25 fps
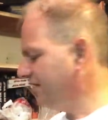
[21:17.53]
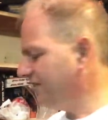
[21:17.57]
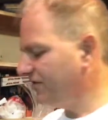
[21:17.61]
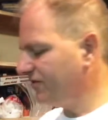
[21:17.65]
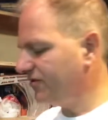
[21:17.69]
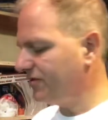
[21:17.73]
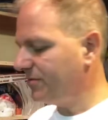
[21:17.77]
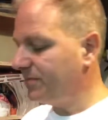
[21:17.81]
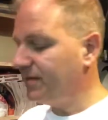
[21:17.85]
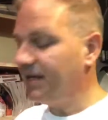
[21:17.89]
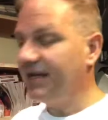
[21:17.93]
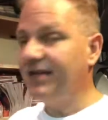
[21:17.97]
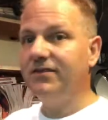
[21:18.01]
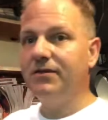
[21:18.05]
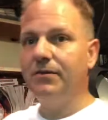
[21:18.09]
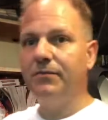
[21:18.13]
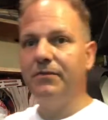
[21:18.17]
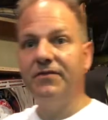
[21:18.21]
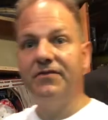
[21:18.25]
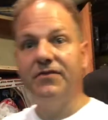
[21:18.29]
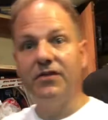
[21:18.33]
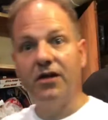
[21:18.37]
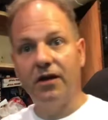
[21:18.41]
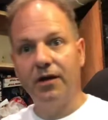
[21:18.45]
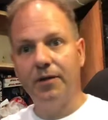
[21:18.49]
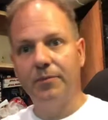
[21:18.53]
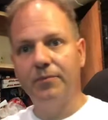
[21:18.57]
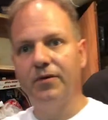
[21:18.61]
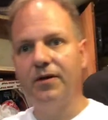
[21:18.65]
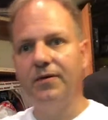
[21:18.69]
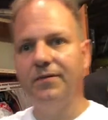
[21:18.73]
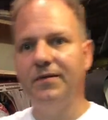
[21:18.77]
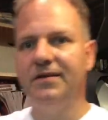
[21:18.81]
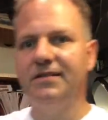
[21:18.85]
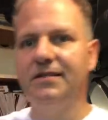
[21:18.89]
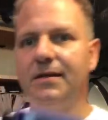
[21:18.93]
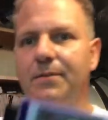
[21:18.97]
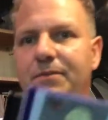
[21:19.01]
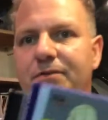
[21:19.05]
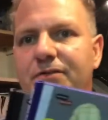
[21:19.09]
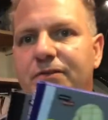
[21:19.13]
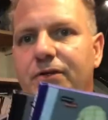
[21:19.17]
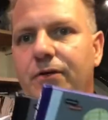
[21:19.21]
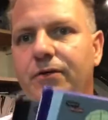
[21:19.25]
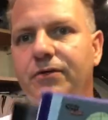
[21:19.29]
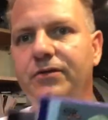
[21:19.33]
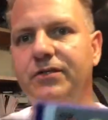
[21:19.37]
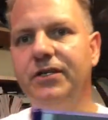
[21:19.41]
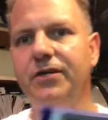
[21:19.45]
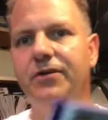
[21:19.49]
these are some things that we've done on previous
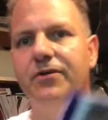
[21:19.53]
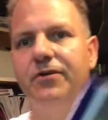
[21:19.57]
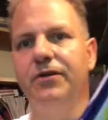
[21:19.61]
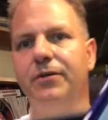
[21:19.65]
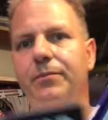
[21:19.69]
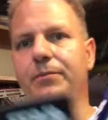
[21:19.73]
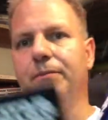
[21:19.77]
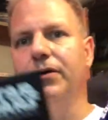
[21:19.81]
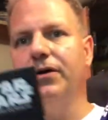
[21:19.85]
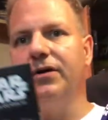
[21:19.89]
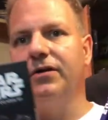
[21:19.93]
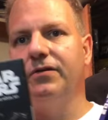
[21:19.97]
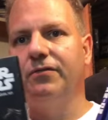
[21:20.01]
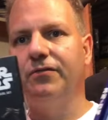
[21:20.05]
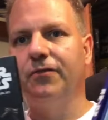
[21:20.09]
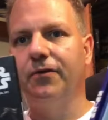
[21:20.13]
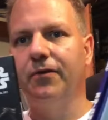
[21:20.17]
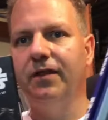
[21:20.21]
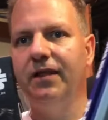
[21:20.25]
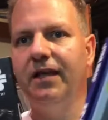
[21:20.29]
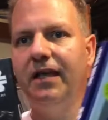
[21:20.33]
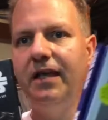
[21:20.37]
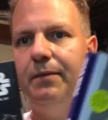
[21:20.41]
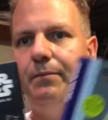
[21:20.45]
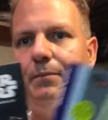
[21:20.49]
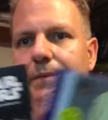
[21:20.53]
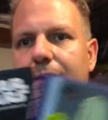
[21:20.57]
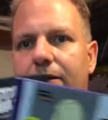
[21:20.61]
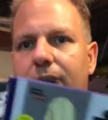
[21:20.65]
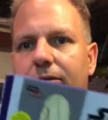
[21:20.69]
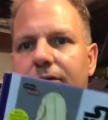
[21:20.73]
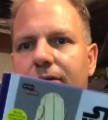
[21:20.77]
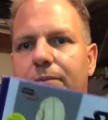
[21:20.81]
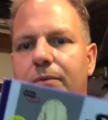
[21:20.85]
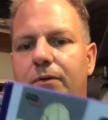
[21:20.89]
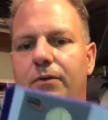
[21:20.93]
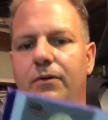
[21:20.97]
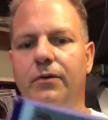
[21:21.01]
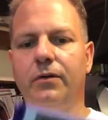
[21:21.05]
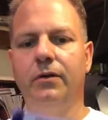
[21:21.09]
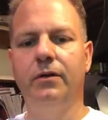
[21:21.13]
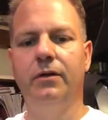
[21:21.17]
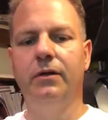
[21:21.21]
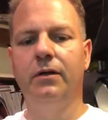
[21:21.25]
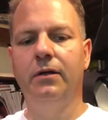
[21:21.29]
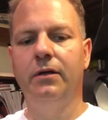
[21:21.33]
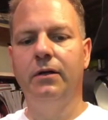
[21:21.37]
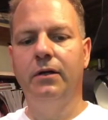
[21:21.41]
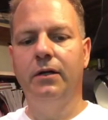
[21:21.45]
episodes. Here are the books for the buildable